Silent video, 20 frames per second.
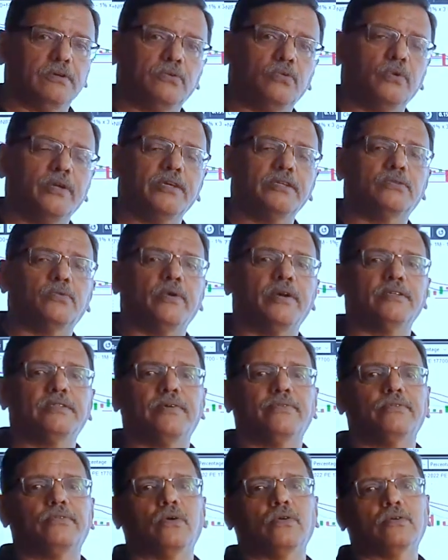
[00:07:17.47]
today is
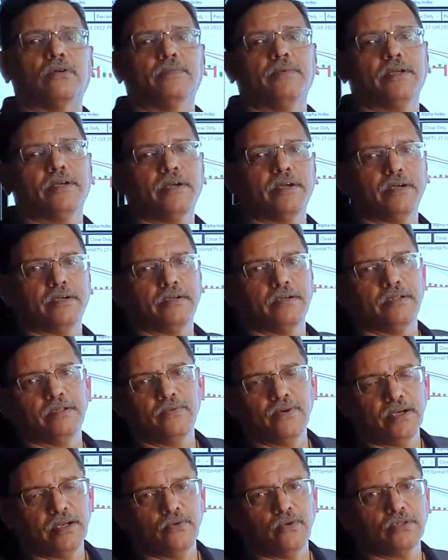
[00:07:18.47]
27th October and
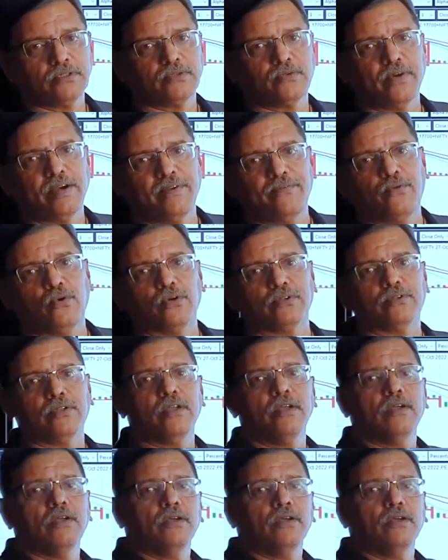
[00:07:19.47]
Diwali was 24th.